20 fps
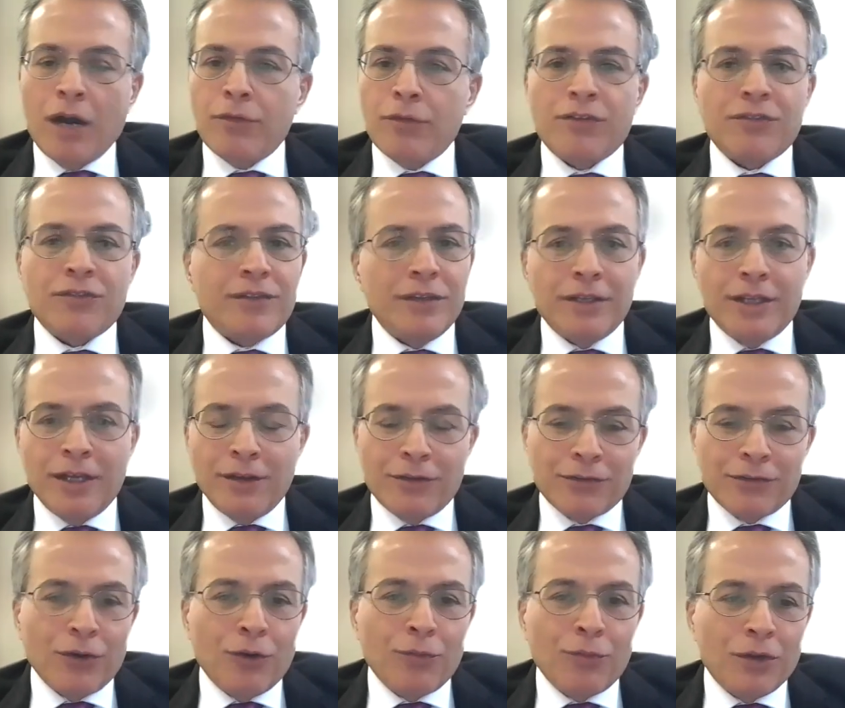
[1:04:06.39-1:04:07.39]
I was
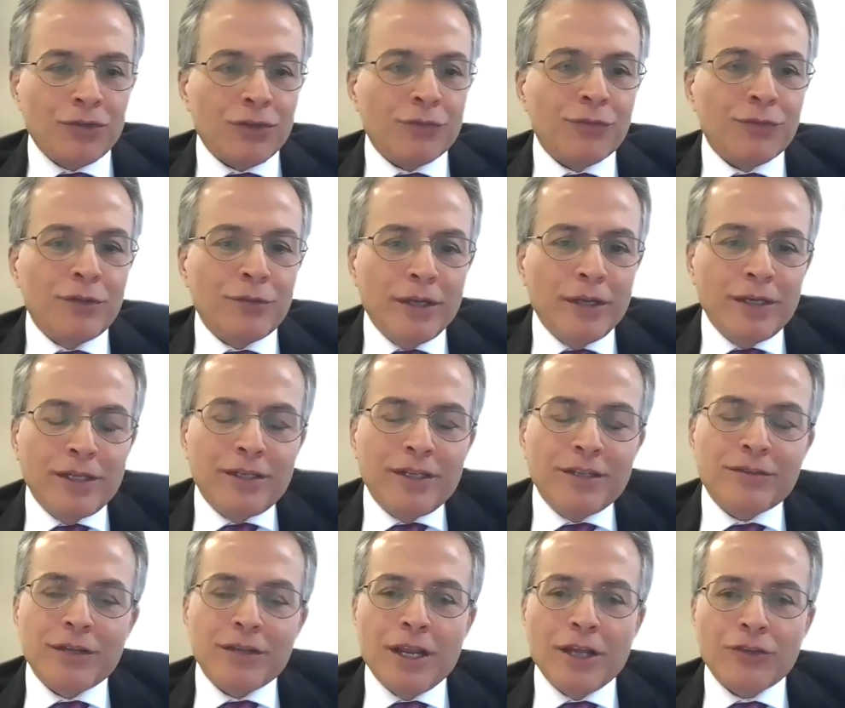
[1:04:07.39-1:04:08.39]
thinking so much of
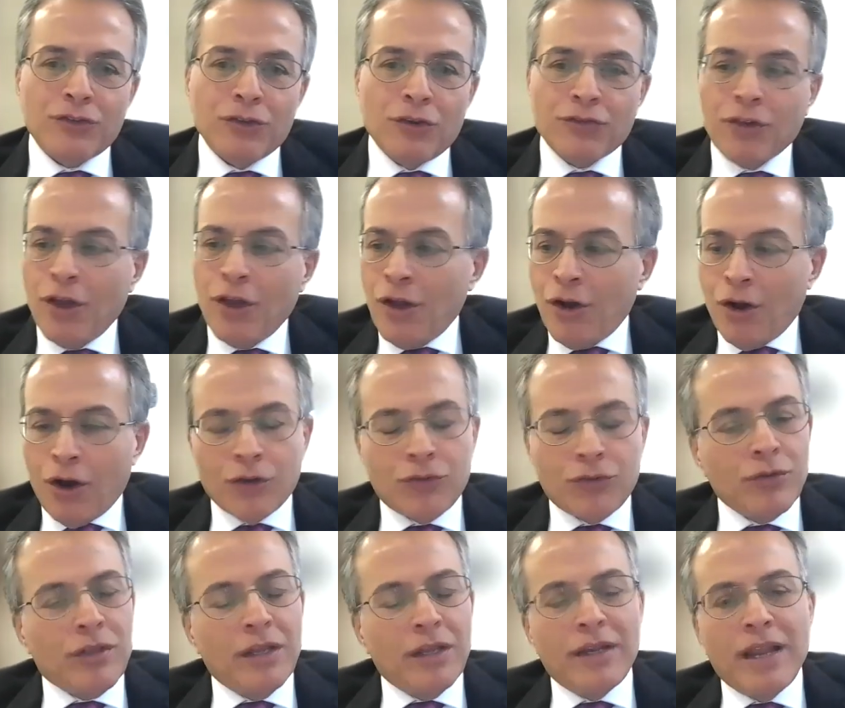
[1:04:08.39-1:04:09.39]
Iranian intellectuals
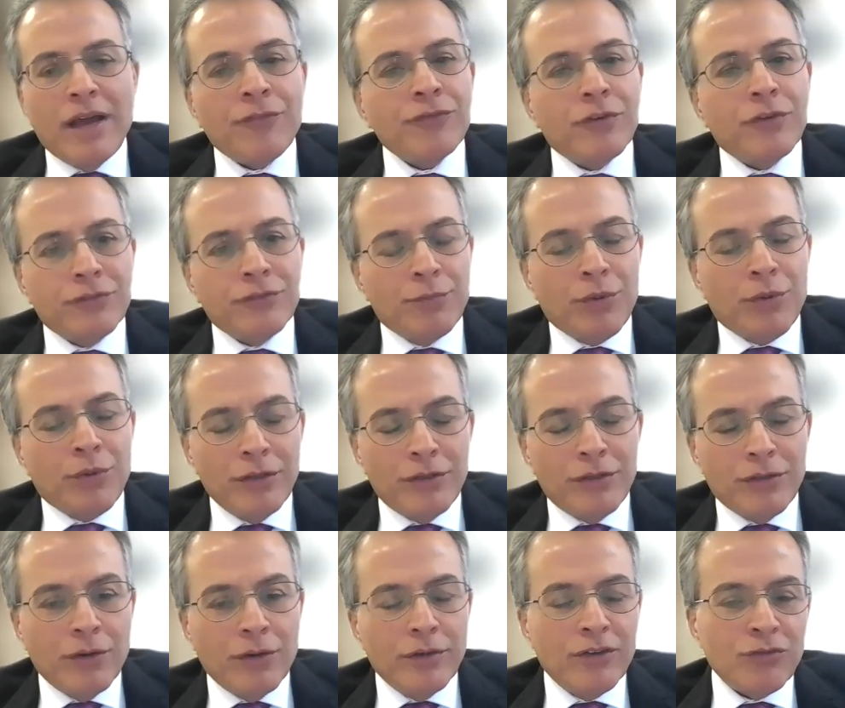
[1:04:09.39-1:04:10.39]
are to the left of the
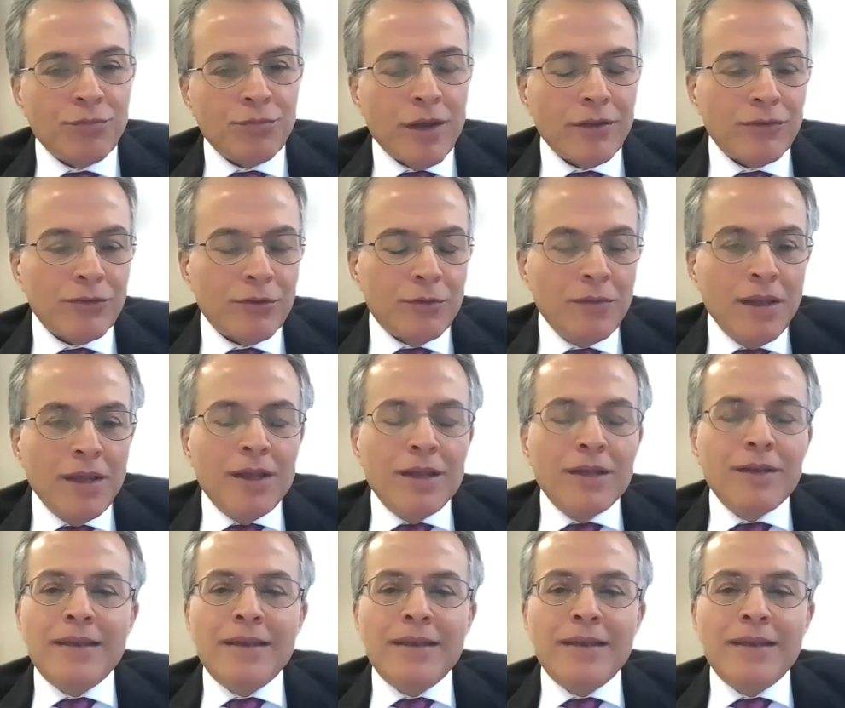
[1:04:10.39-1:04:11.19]
political spectrum.